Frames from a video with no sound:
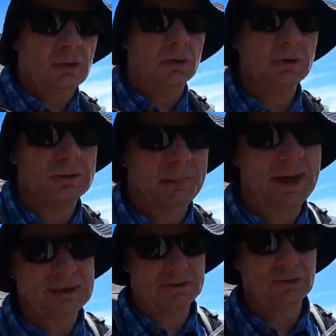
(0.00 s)
although the
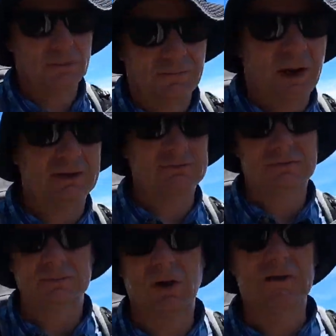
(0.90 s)
pack itself had
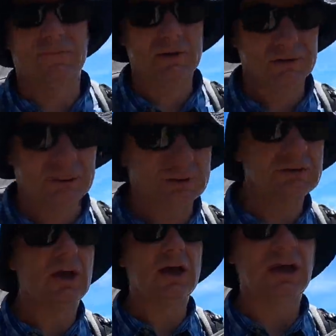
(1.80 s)
some great features,